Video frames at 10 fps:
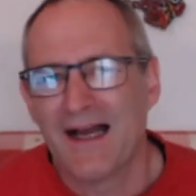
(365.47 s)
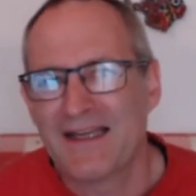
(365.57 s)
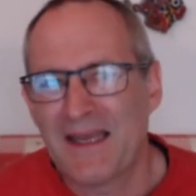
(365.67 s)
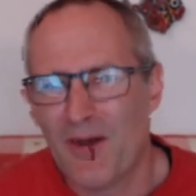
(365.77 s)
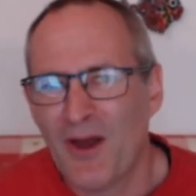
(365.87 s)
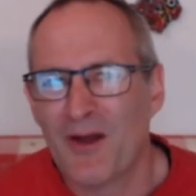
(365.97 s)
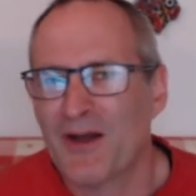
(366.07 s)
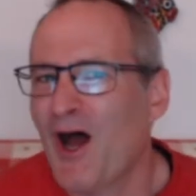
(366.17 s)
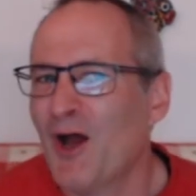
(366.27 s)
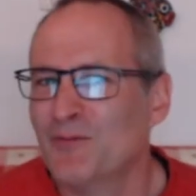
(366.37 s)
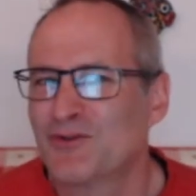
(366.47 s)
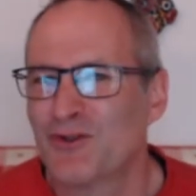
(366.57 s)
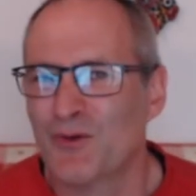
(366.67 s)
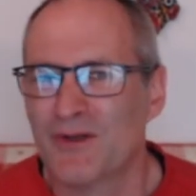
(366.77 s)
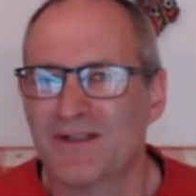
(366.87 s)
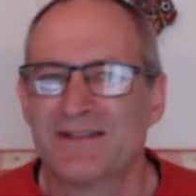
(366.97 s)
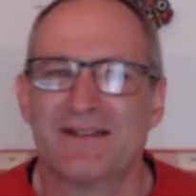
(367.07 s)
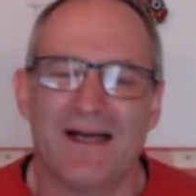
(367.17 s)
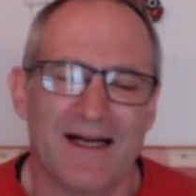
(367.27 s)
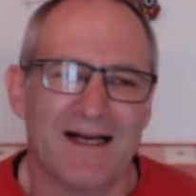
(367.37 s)
Keep going,
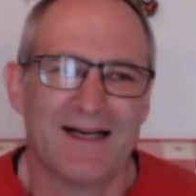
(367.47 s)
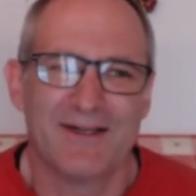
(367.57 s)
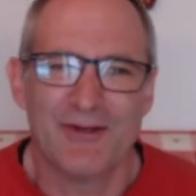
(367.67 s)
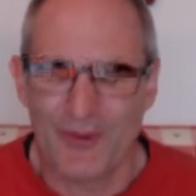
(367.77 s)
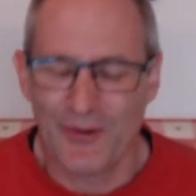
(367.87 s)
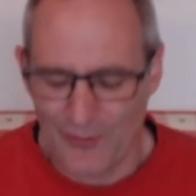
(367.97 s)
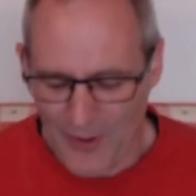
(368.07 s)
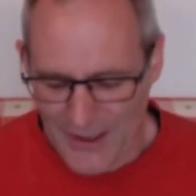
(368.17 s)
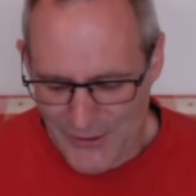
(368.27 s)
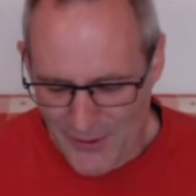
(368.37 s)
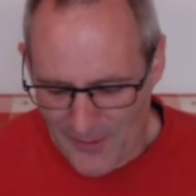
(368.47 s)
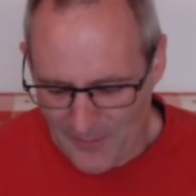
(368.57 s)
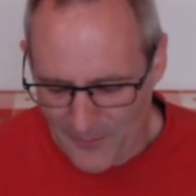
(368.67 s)
homeschoolers. You're doing a great job.